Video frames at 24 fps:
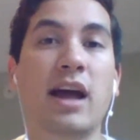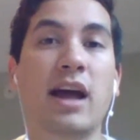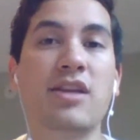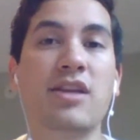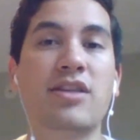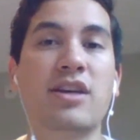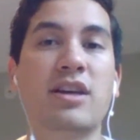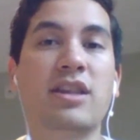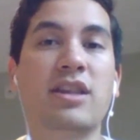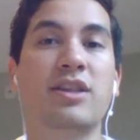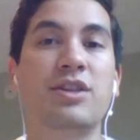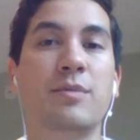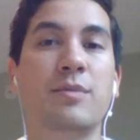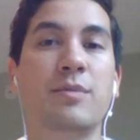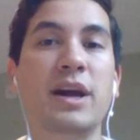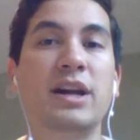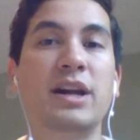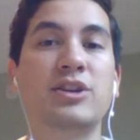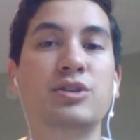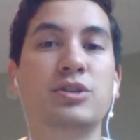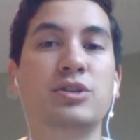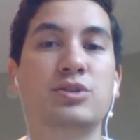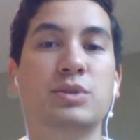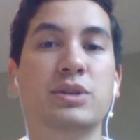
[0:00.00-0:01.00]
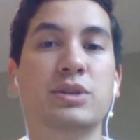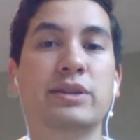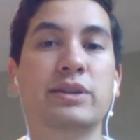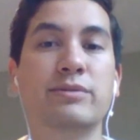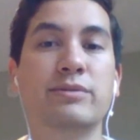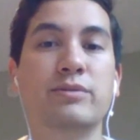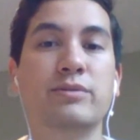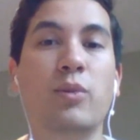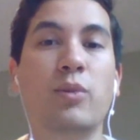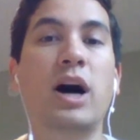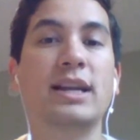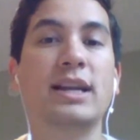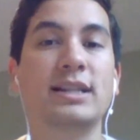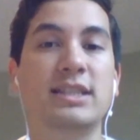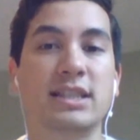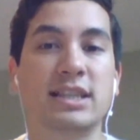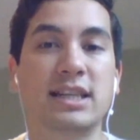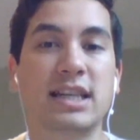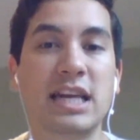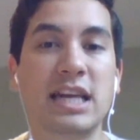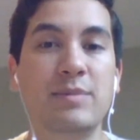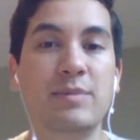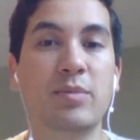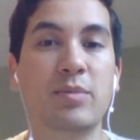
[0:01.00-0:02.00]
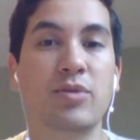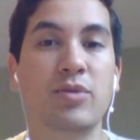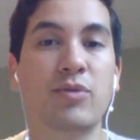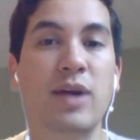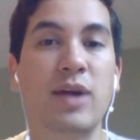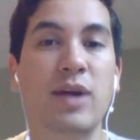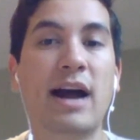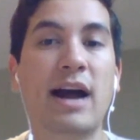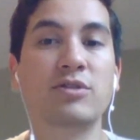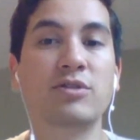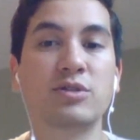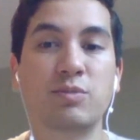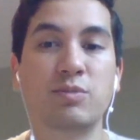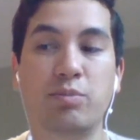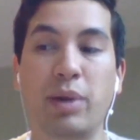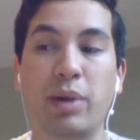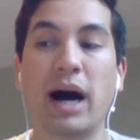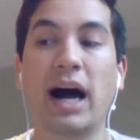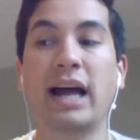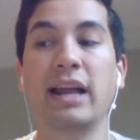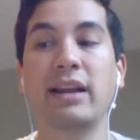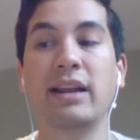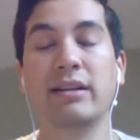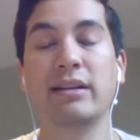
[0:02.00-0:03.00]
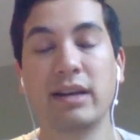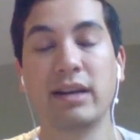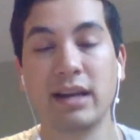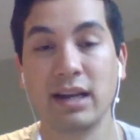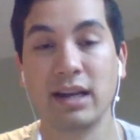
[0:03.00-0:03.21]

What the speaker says: I think that the Patriots would want to keep him around, but